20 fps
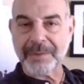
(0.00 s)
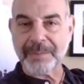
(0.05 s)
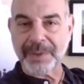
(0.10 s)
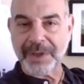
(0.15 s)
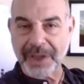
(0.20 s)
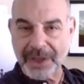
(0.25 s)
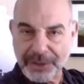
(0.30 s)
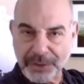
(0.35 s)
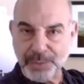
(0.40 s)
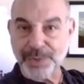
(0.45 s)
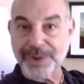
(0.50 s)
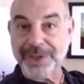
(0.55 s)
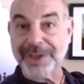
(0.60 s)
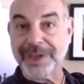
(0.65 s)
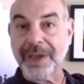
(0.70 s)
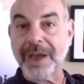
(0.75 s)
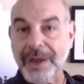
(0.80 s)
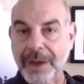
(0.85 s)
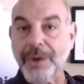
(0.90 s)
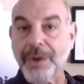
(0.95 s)
because
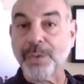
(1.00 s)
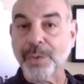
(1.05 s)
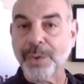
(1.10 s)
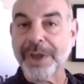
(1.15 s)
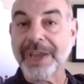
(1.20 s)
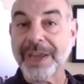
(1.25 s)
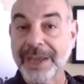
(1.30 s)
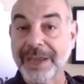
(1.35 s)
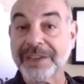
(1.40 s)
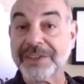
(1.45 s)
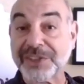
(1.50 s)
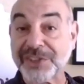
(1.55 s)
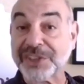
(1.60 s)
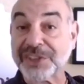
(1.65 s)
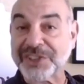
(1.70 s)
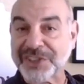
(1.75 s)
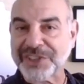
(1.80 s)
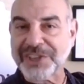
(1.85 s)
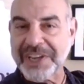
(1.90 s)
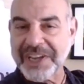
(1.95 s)
we
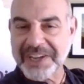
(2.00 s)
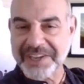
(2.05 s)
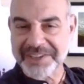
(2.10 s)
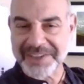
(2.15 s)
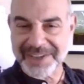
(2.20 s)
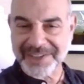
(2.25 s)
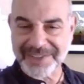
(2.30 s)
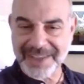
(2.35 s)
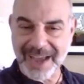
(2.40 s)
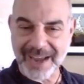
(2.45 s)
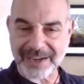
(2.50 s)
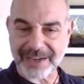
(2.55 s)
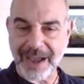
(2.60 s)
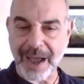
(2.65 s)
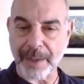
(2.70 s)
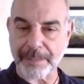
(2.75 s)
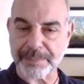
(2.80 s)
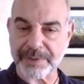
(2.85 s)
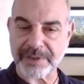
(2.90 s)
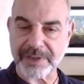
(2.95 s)
succeed in that
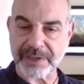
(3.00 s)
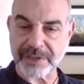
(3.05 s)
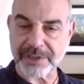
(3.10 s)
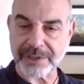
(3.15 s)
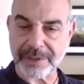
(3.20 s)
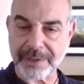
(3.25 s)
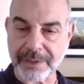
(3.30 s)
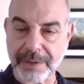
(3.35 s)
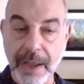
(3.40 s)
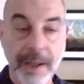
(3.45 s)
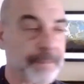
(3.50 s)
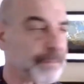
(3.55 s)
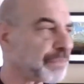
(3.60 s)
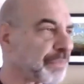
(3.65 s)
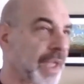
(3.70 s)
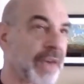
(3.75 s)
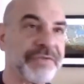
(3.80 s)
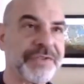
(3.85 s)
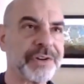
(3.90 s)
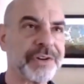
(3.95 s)
competition.
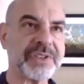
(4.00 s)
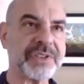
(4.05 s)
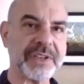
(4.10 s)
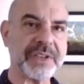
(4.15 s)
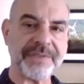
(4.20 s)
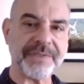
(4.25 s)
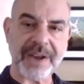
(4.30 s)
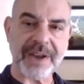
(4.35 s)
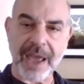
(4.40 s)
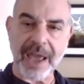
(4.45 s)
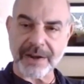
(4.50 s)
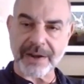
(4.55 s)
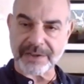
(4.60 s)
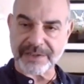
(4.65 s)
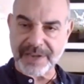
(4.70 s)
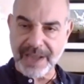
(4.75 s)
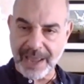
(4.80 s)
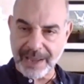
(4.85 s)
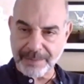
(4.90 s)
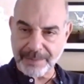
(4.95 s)
There's even
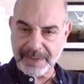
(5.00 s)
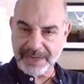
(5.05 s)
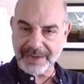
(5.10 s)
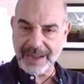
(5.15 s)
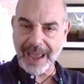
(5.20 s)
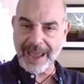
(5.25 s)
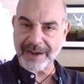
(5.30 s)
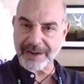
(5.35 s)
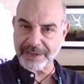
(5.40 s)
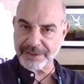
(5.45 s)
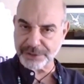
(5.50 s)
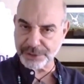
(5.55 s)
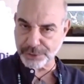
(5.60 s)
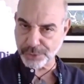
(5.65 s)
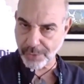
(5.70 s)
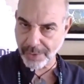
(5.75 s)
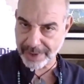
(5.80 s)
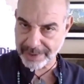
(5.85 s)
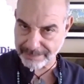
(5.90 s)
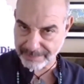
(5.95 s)
entertainment and
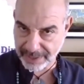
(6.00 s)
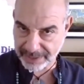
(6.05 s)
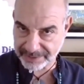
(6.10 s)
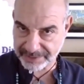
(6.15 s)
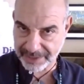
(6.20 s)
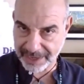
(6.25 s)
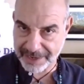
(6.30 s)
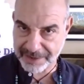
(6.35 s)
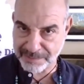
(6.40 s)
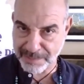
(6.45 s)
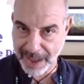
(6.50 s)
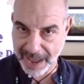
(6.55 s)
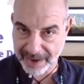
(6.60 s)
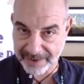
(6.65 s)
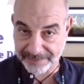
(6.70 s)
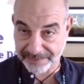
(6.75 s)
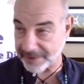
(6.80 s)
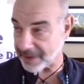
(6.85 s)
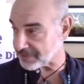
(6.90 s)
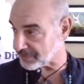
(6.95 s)
enjoyment in
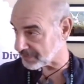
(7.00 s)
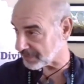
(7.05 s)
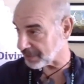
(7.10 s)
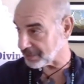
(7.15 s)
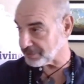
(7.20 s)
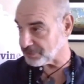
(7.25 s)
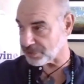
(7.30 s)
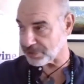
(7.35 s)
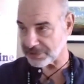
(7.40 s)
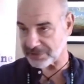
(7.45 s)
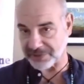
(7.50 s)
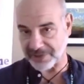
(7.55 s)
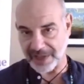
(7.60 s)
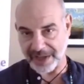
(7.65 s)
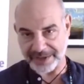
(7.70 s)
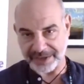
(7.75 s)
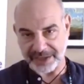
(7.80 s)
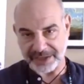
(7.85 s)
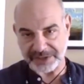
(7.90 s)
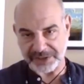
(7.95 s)
manifesting, just
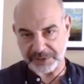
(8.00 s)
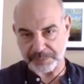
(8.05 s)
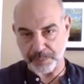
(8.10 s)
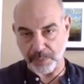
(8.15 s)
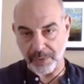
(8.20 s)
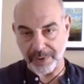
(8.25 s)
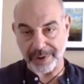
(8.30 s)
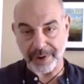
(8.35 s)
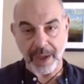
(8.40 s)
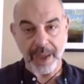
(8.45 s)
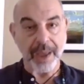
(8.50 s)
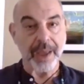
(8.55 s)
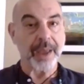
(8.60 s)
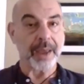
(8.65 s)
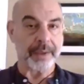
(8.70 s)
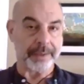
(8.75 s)
like in sport.